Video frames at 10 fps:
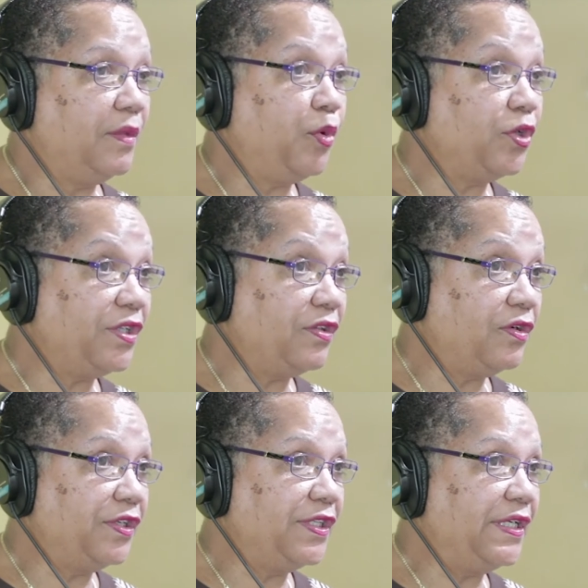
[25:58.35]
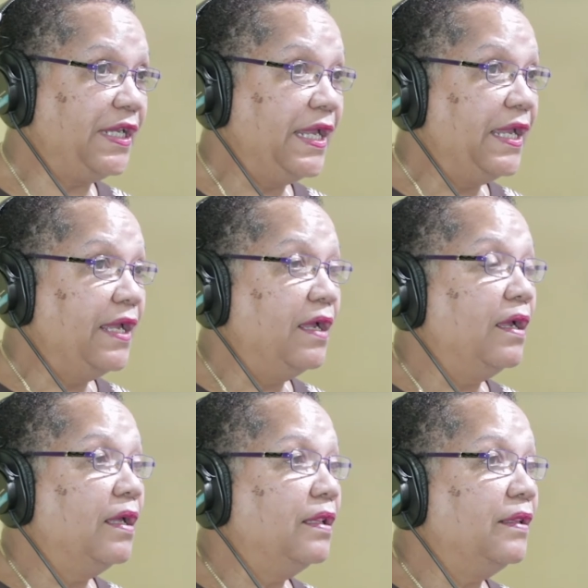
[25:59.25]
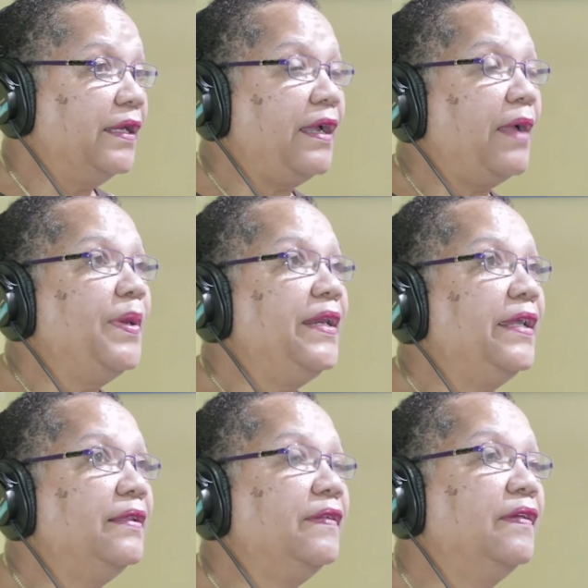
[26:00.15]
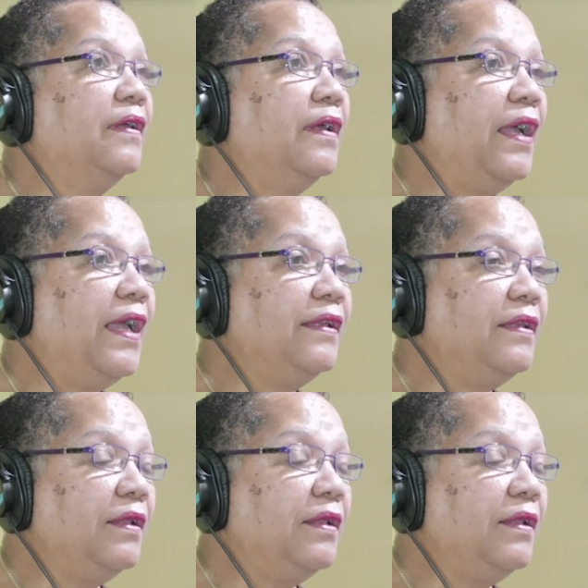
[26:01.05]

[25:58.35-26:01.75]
Port Authority, the cabinet had,